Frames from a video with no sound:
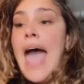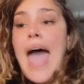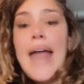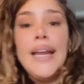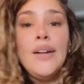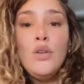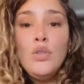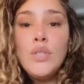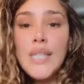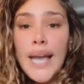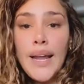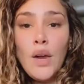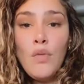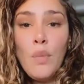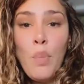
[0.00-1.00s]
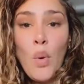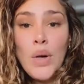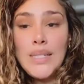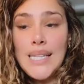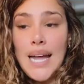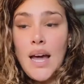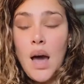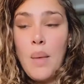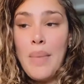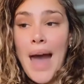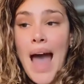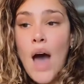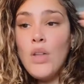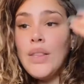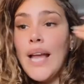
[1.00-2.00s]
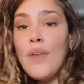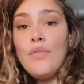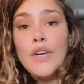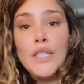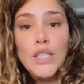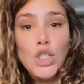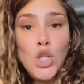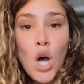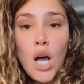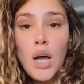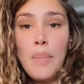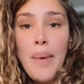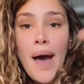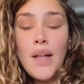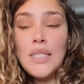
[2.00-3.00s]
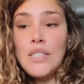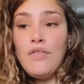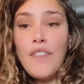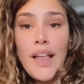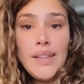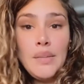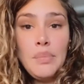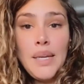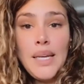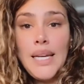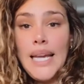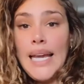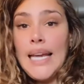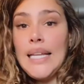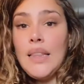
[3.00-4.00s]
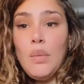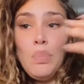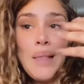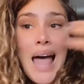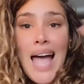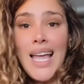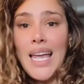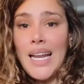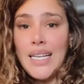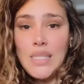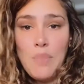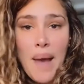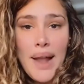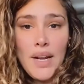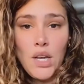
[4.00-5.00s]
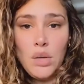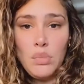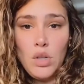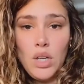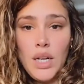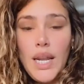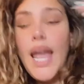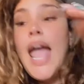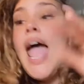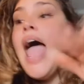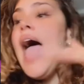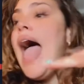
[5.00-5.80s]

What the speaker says: Any new data reports that come out that really talk about development in the Black and Hispanic community.